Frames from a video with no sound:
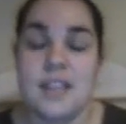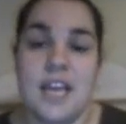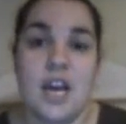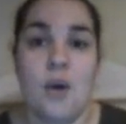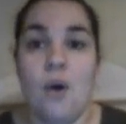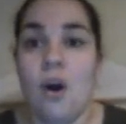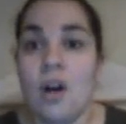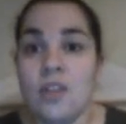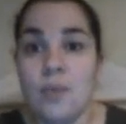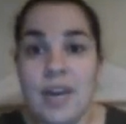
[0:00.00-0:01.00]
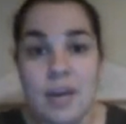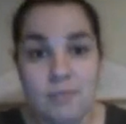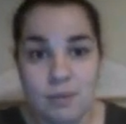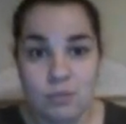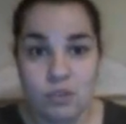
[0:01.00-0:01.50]
They go all the way
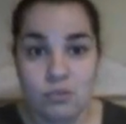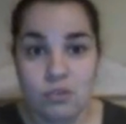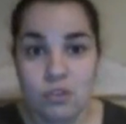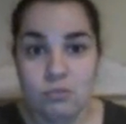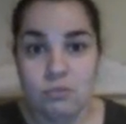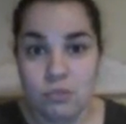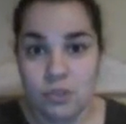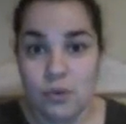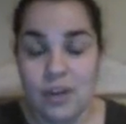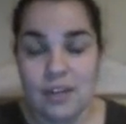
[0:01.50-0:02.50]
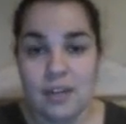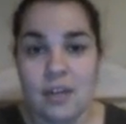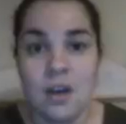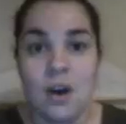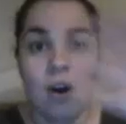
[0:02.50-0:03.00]
up from New York
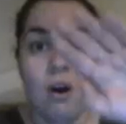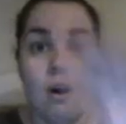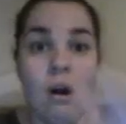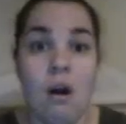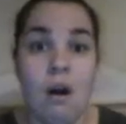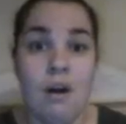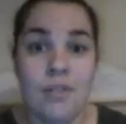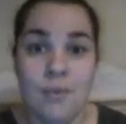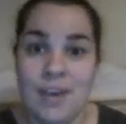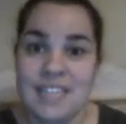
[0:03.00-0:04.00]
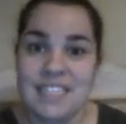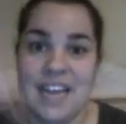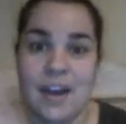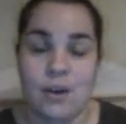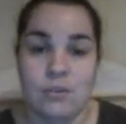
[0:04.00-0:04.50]
all the way
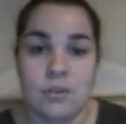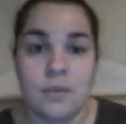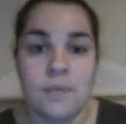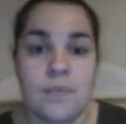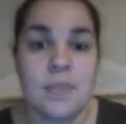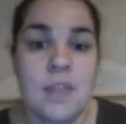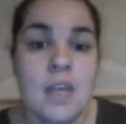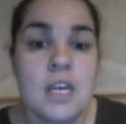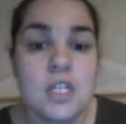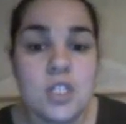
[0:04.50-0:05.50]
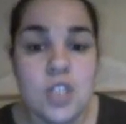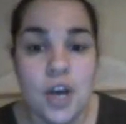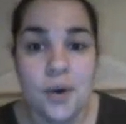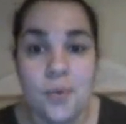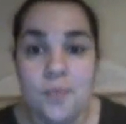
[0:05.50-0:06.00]
down.
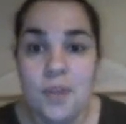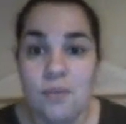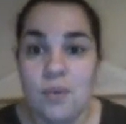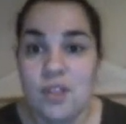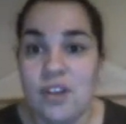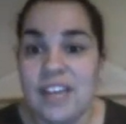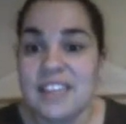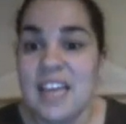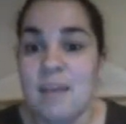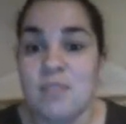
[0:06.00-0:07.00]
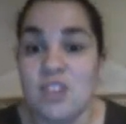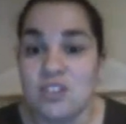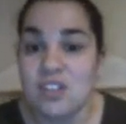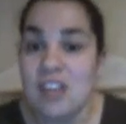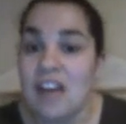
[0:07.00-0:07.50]
So if we look at them,
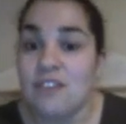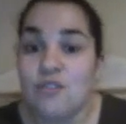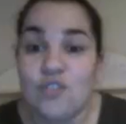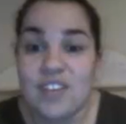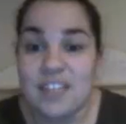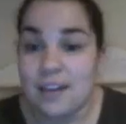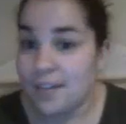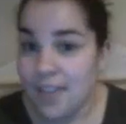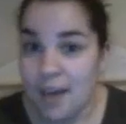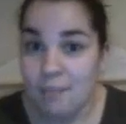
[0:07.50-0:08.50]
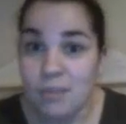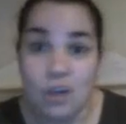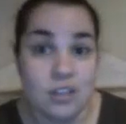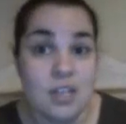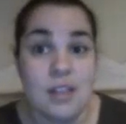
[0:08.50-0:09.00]
there's a lot of green on them.
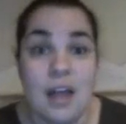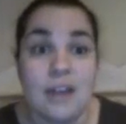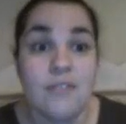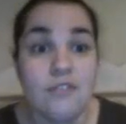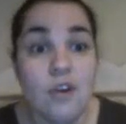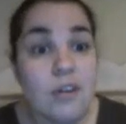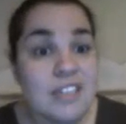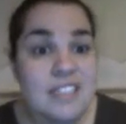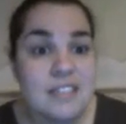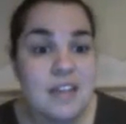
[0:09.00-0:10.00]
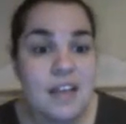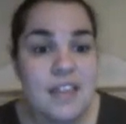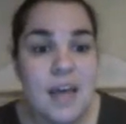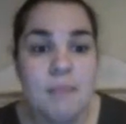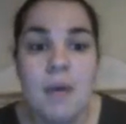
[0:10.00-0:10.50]
There's a lot of forests
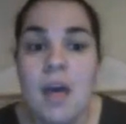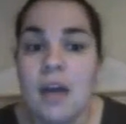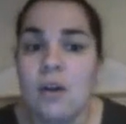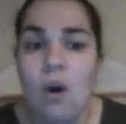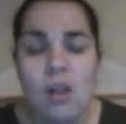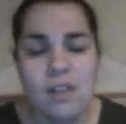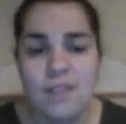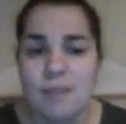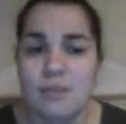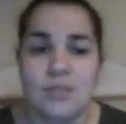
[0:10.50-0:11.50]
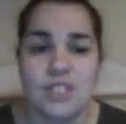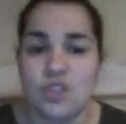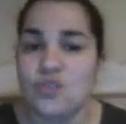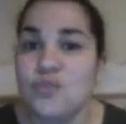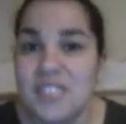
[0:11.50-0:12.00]
on them. And all of them you see
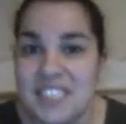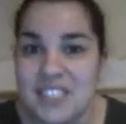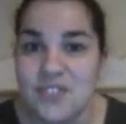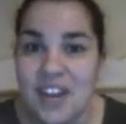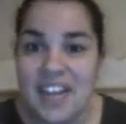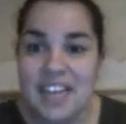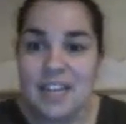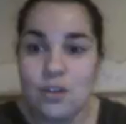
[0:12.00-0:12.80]
trees, right?